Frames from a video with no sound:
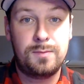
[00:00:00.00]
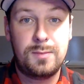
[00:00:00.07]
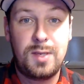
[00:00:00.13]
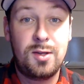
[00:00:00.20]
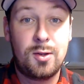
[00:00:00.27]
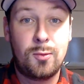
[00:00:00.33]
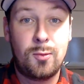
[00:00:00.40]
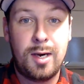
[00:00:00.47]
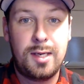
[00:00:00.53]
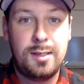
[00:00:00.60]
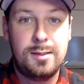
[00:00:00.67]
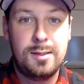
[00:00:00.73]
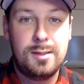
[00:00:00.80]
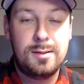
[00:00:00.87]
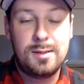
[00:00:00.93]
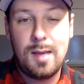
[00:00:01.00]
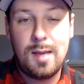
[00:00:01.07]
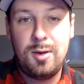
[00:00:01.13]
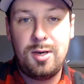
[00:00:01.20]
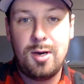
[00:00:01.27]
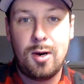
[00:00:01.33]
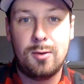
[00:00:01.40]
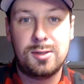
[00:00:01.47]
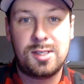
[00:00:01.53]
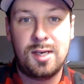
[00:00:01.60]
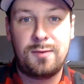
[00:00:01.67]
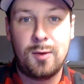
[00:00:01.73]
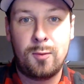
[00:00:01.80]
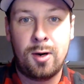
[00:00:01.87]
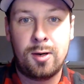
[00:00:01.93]
Either way, let me know and see if
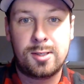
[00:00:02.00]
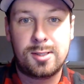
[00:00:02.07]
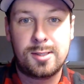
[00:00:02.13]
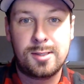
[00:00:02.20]
it works.